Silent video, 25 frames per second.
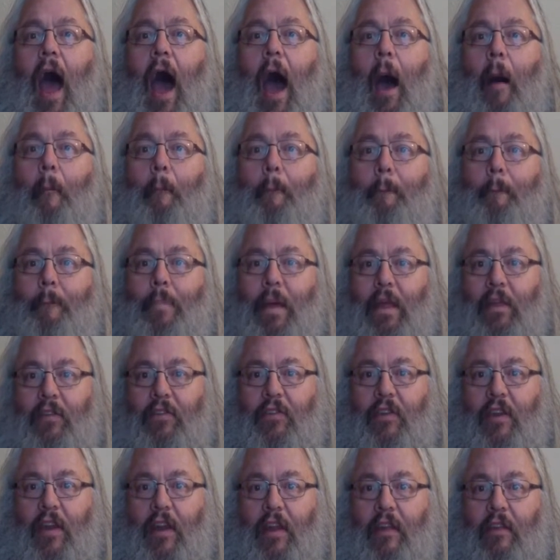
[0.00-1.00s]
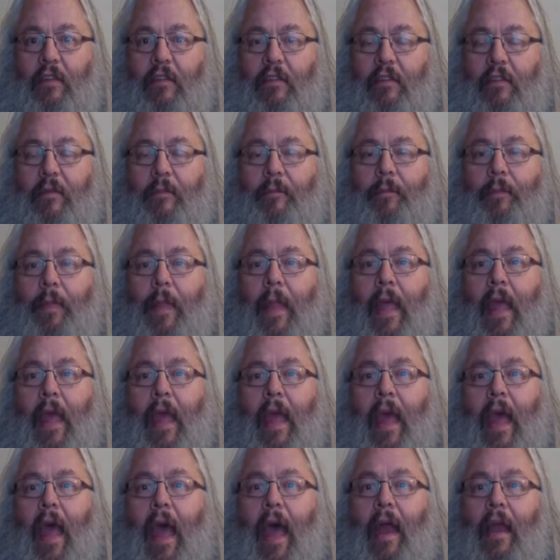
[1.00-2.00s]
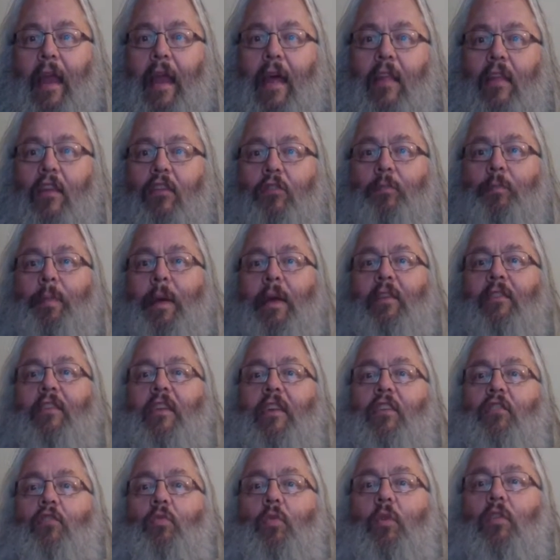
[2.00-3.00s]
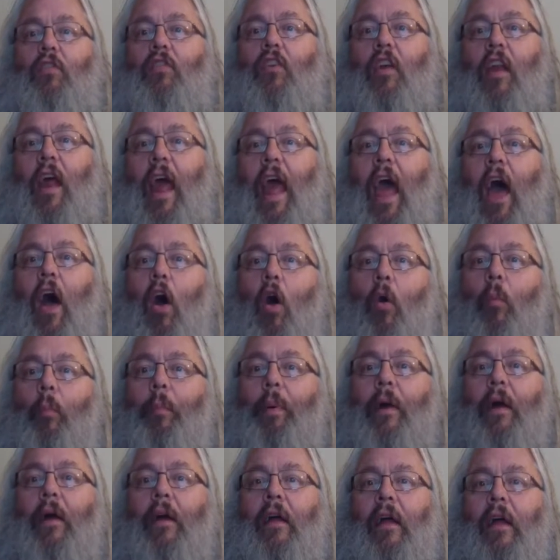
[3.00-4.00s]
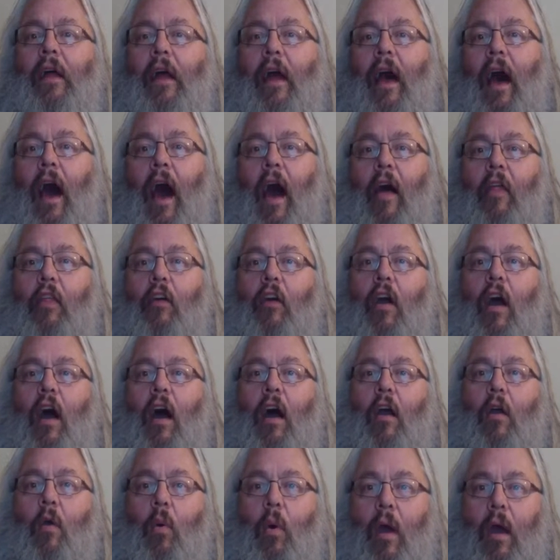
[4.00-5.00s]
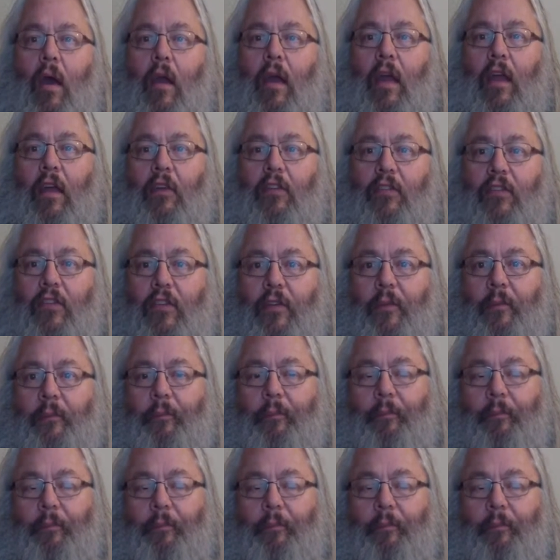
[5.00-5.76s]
a business. Now, this business was going to help other aquarists.